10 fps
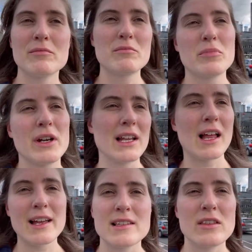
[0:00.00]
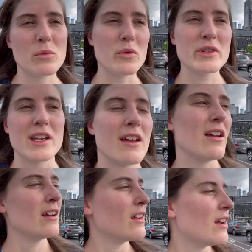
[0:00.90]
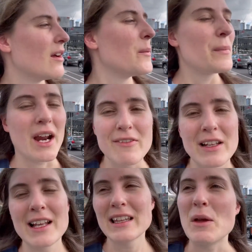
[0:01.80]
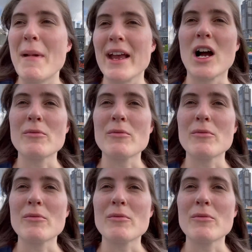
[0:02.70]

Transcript: pretty lights in the water. But I feel like they make up